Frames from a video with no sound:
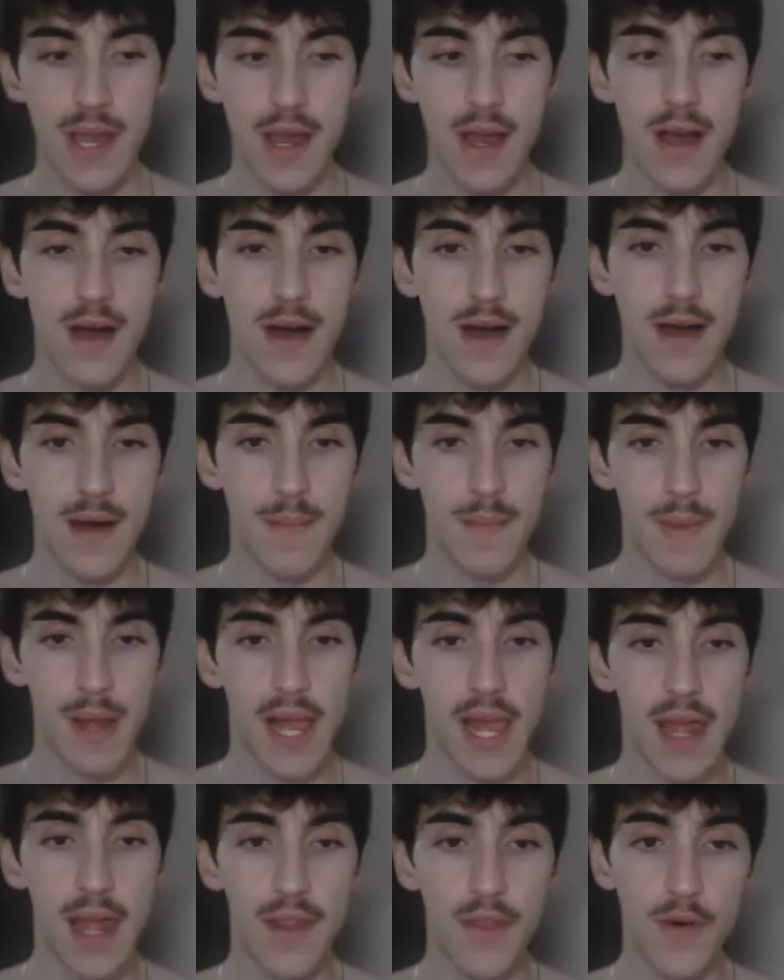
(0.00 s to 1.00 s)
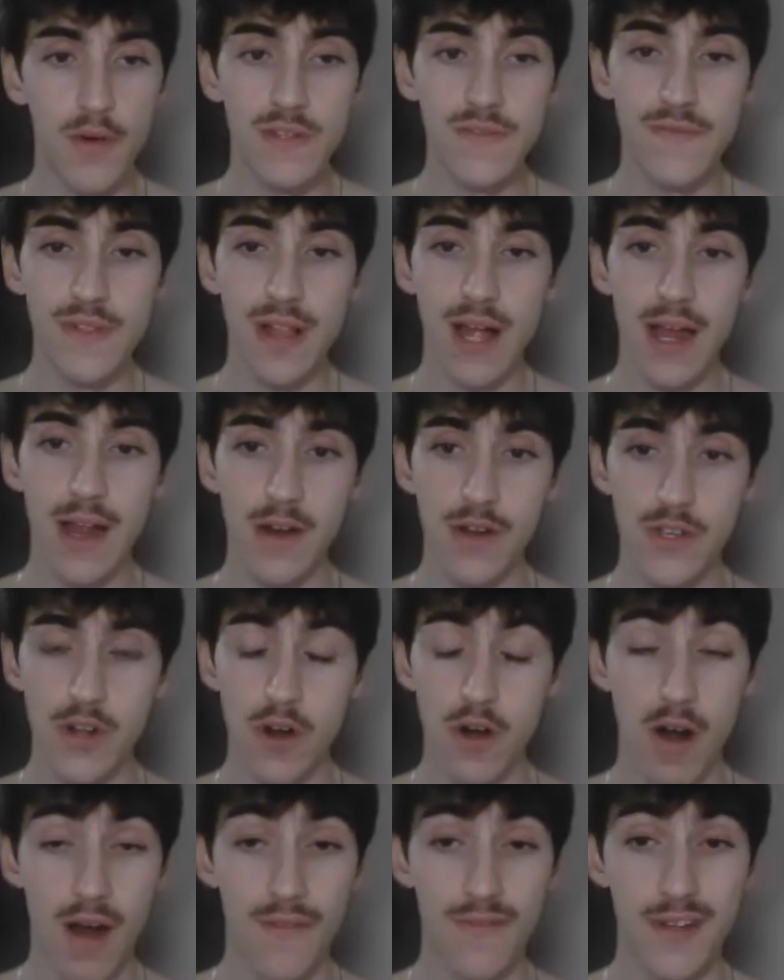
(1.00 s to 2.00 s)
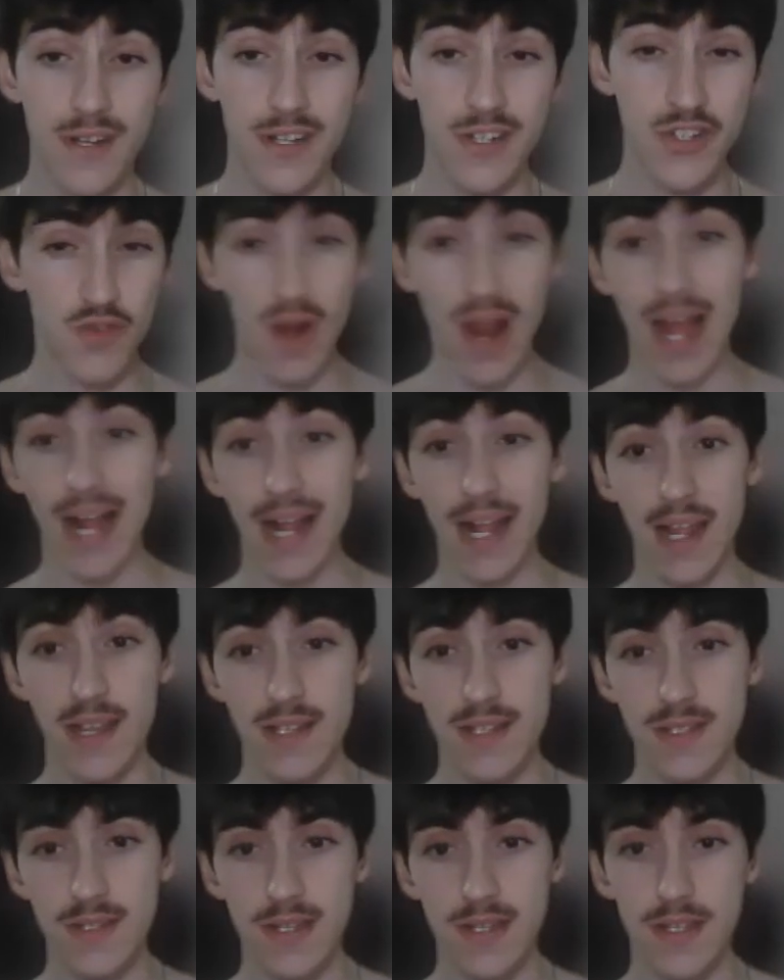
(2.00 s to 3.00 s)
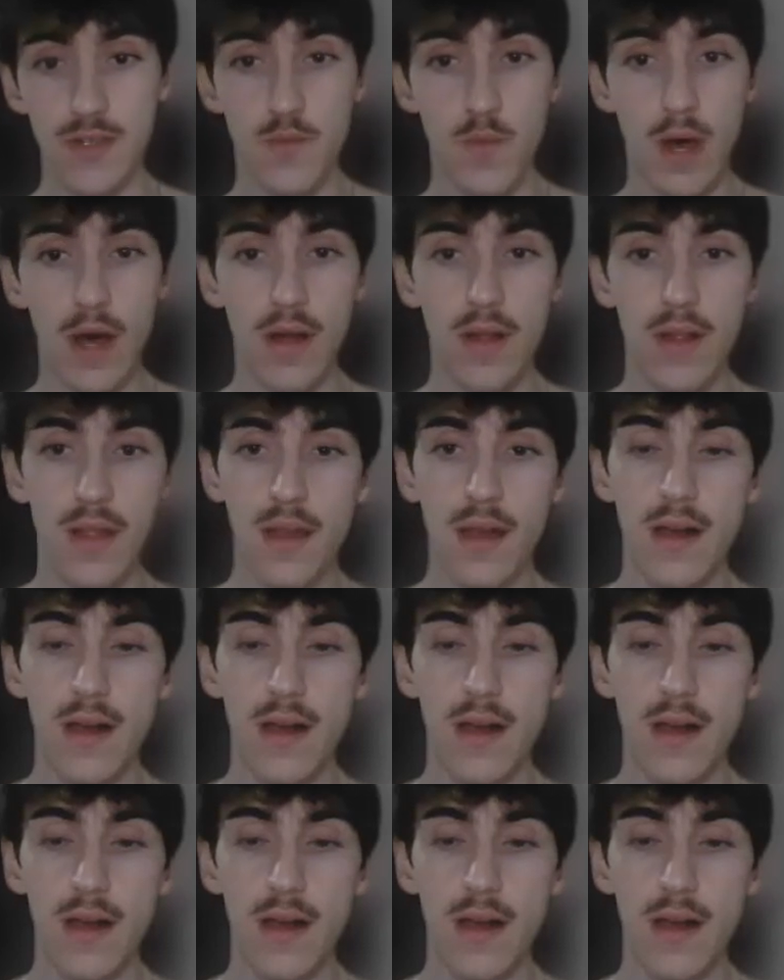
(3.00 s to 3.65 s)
And those flyers are often dragons as well,